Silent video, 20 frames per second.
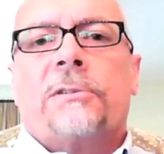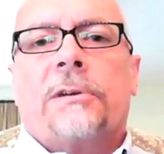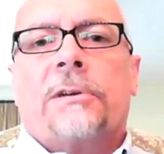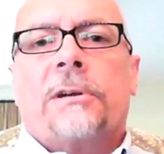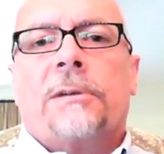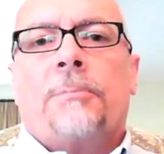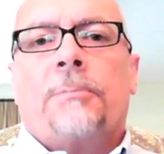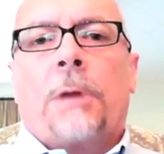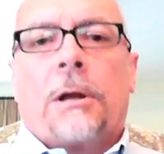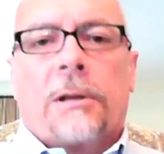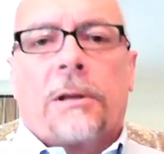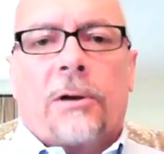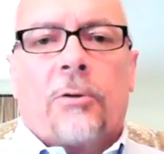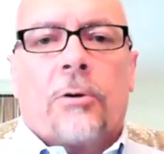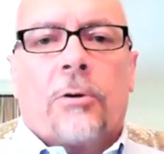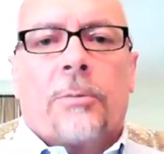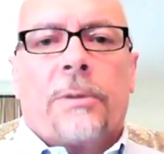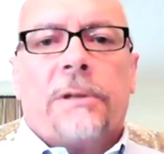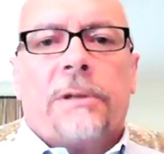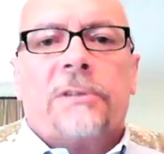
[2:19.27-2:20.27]

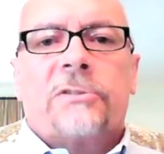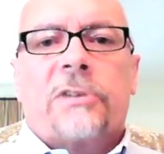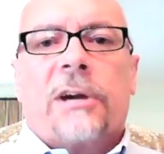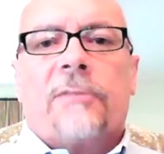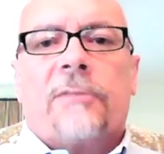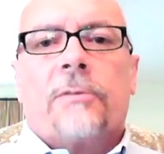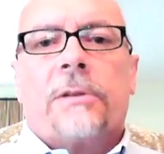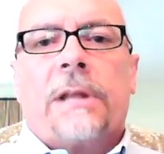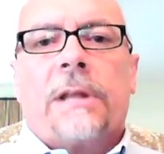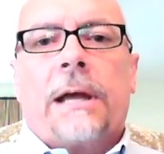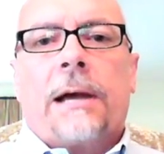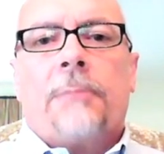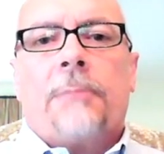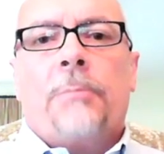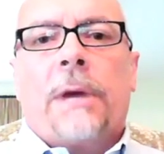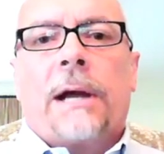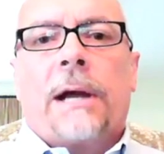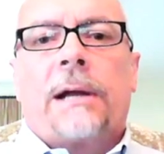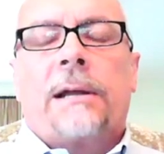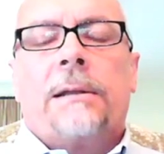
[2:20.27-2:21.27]
Molycorp had discovered
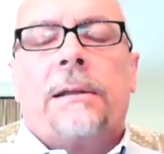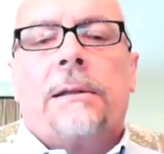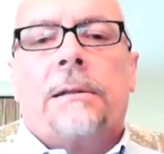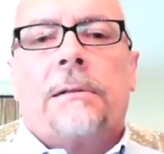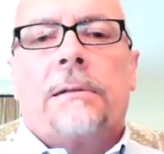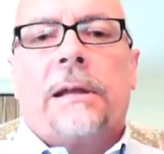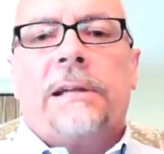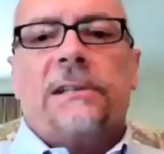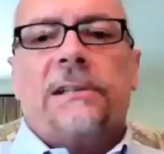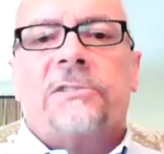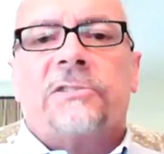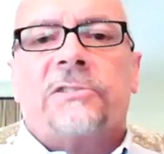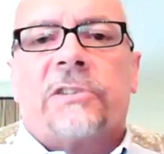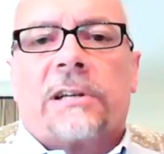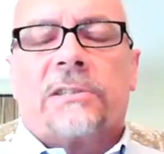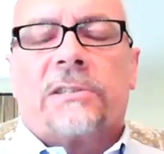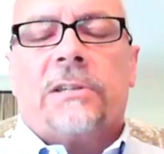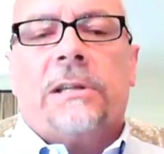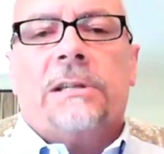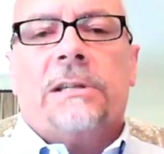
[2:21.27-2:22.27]
that back in the late
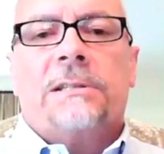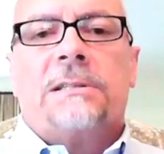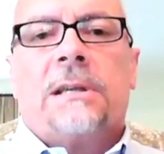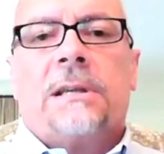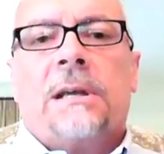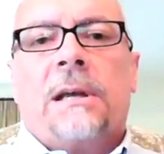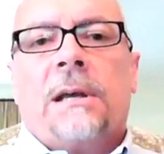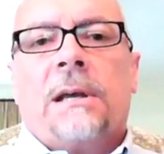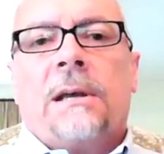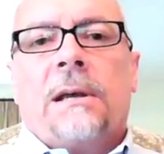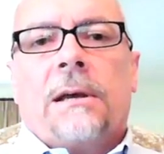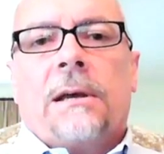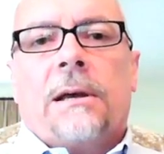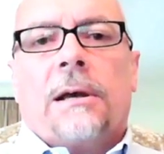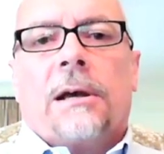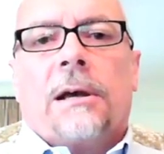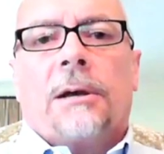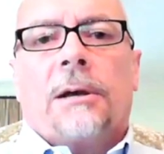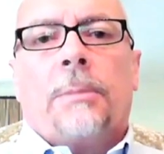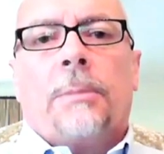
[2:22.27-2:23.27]
60s,
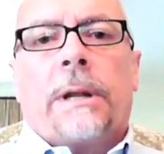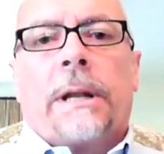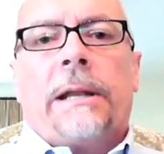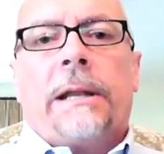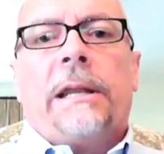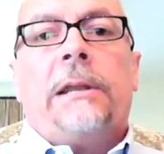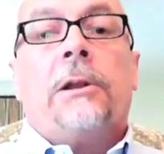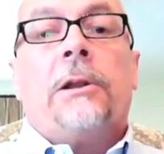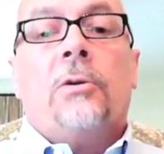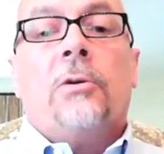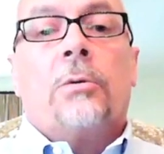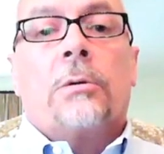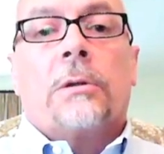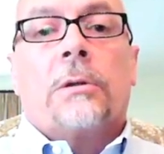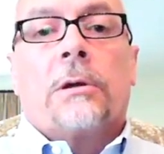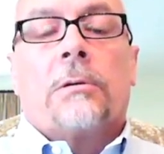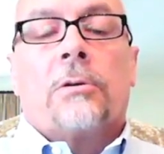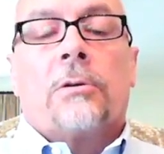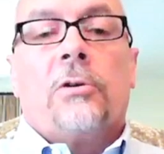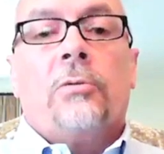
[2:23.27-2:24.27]
but I need to do a
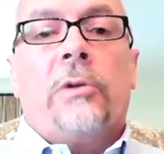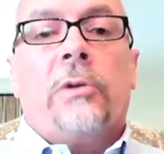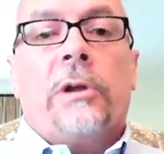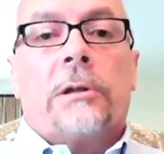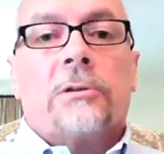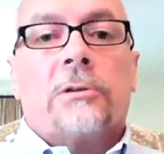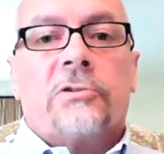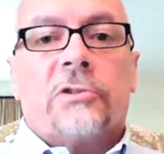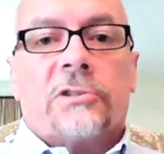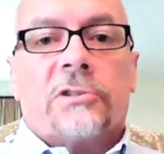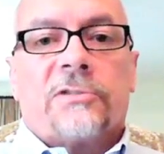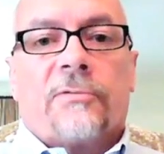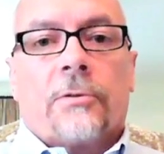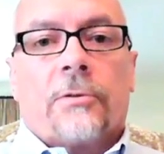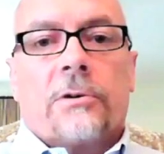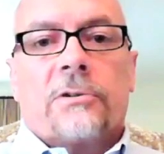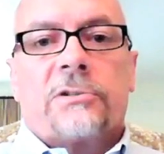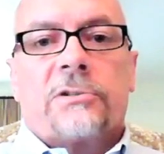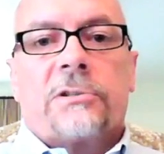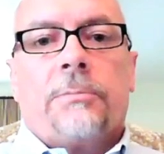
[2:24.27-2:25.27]
little due diligence
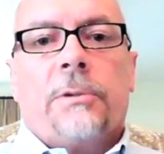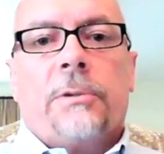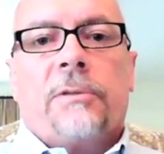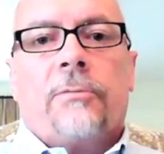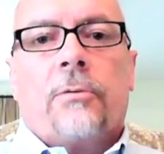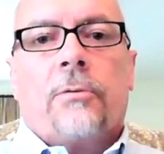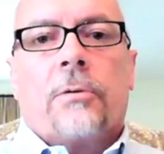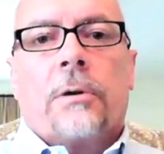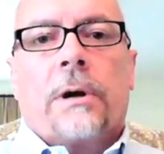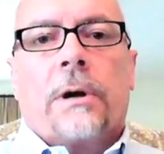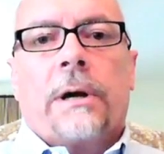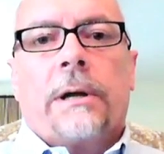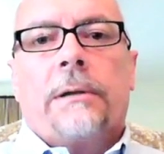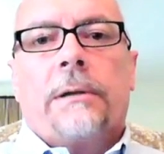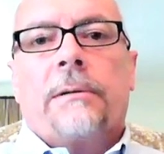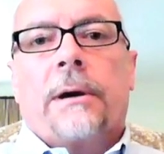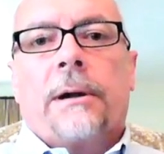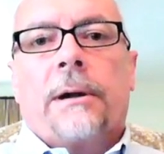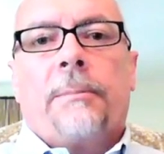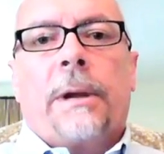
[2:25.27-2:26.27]
first before I,
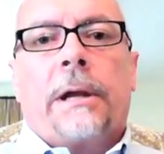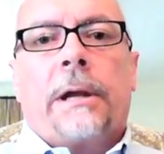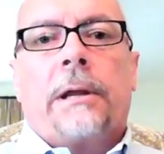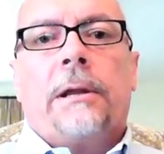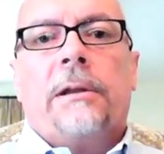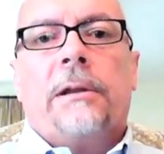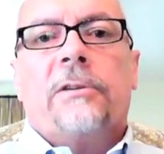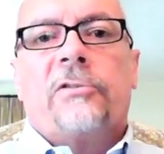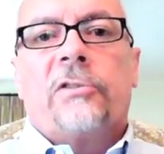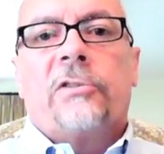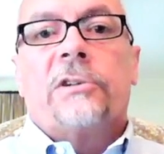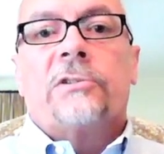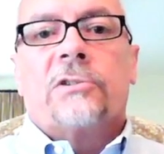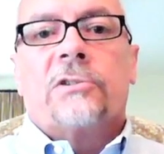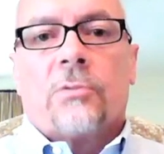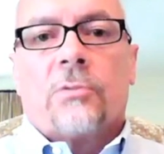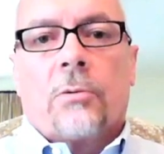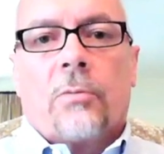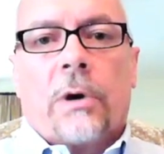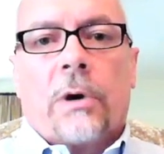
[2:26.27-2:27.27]
I make any
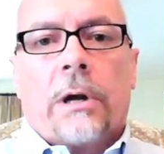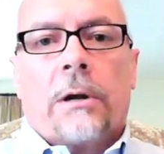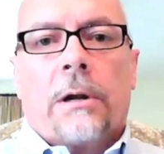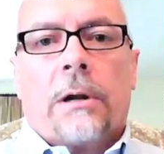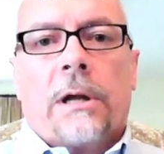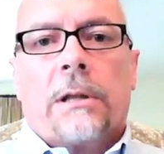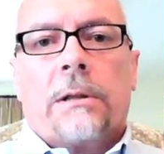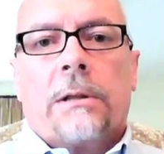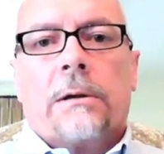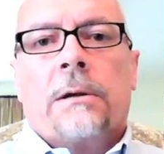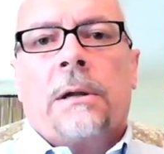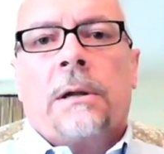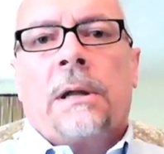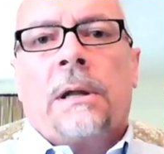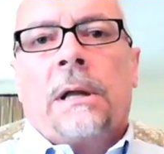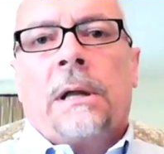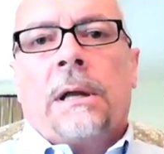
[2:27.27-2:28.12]
decisions one way or another.